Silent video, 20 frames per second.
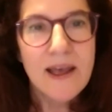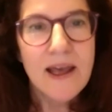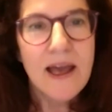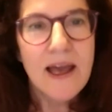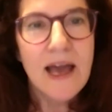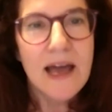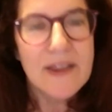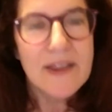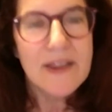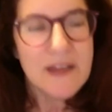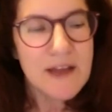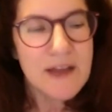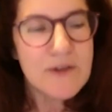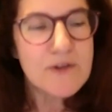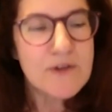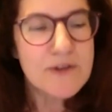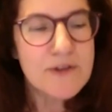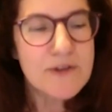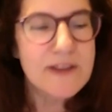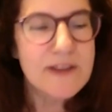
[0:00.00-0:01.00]
And the other
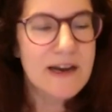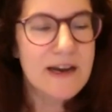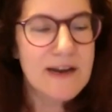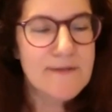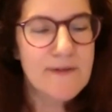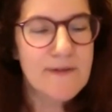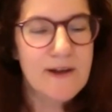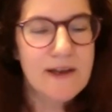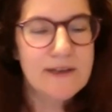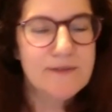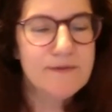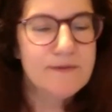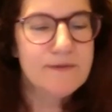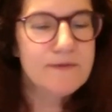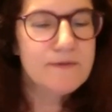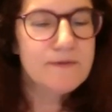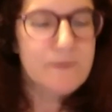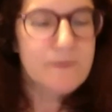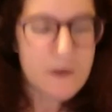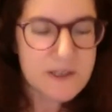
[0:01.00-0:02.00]
thing that I find
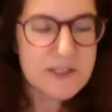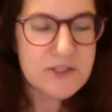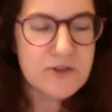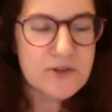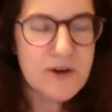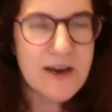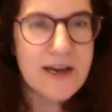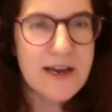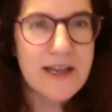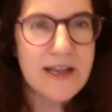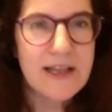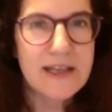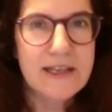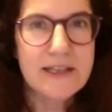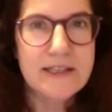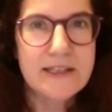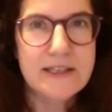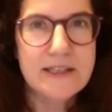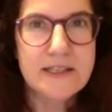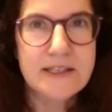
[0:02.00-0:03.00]
frustrating
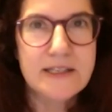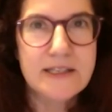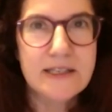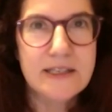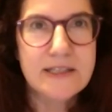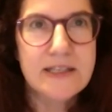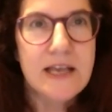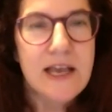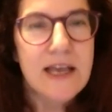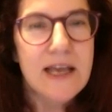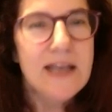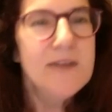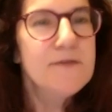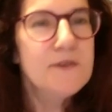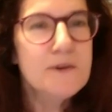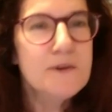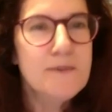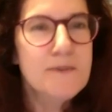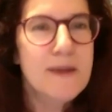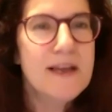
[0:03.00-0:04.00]
is
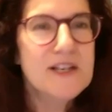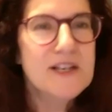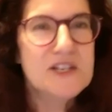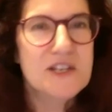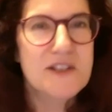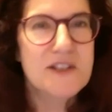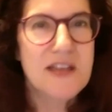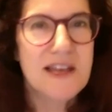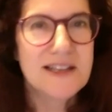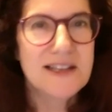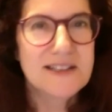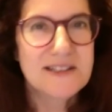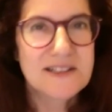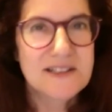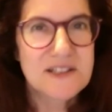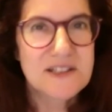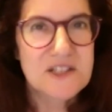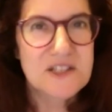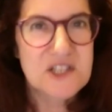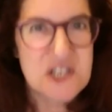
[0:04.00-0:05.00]
information that
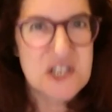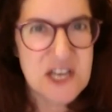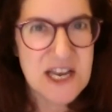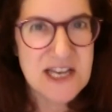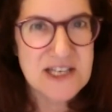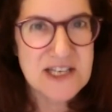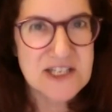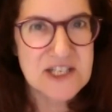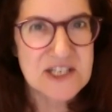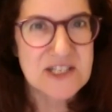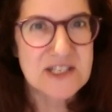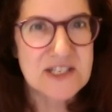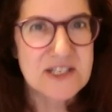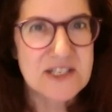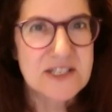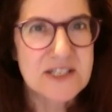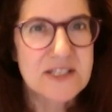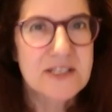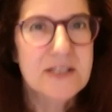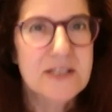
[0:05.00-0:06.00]

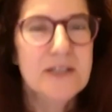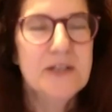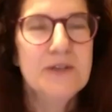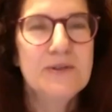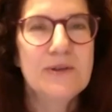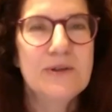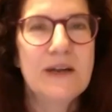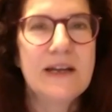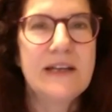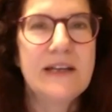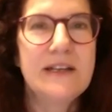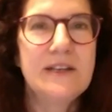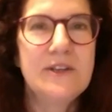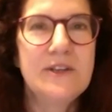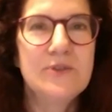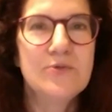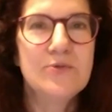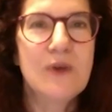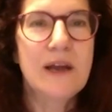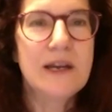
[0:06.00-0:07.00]
changes, right?
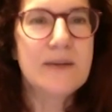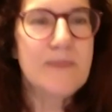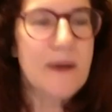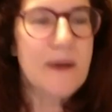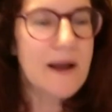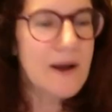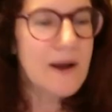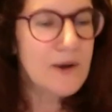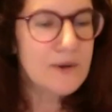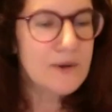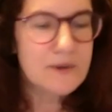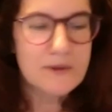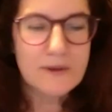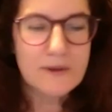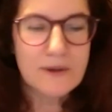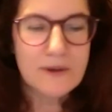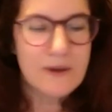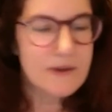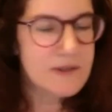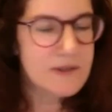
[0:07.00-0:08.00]
You write about
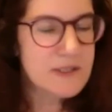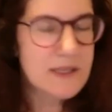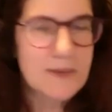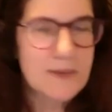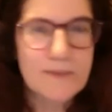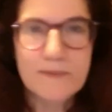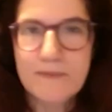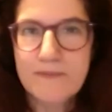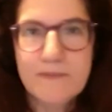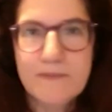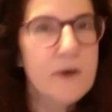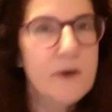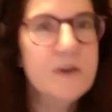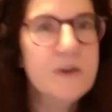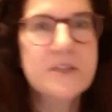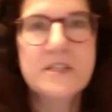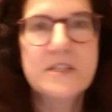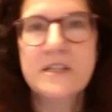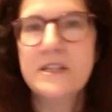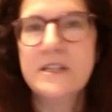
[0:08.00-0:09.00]
some
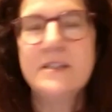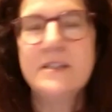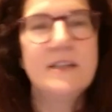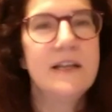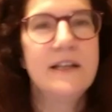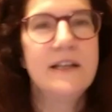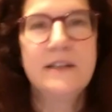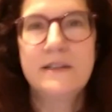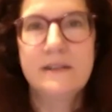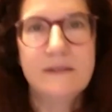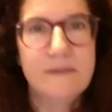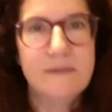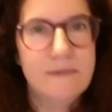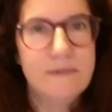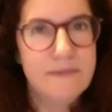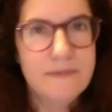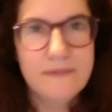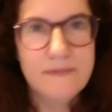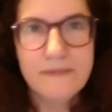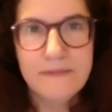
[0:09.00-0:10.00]
person
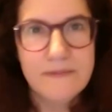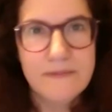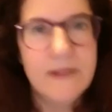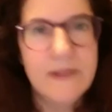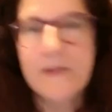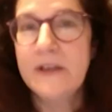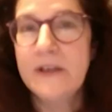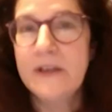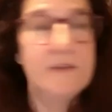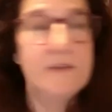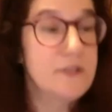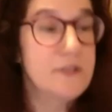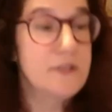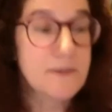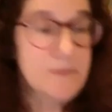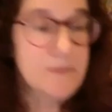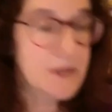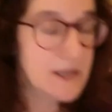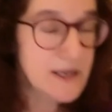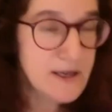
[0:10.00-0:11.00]
and then they do
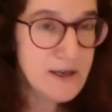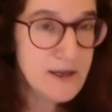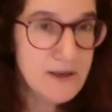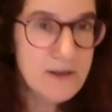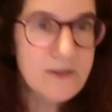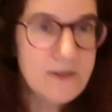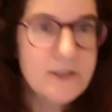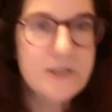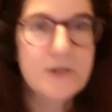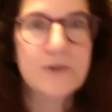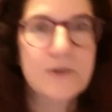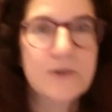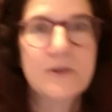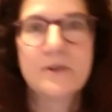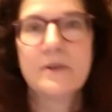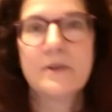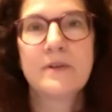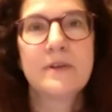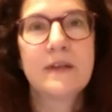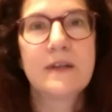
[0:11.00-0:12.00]
something else,
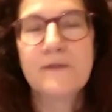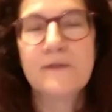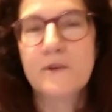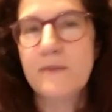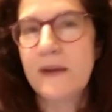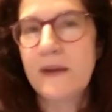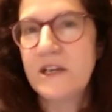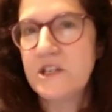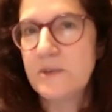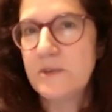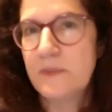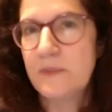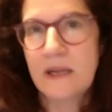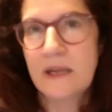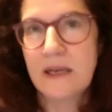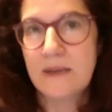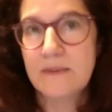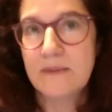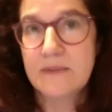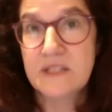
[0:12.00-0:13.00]
or the information
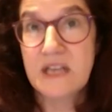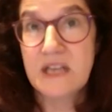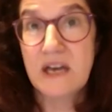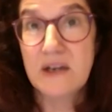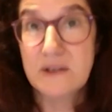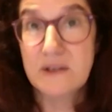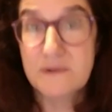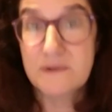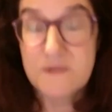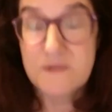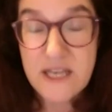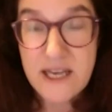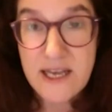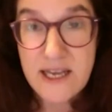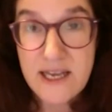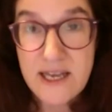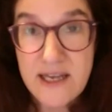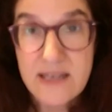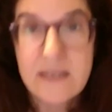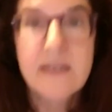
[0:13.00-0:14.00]
becomes out of
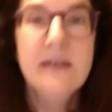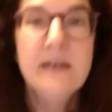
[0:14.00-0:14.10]
date.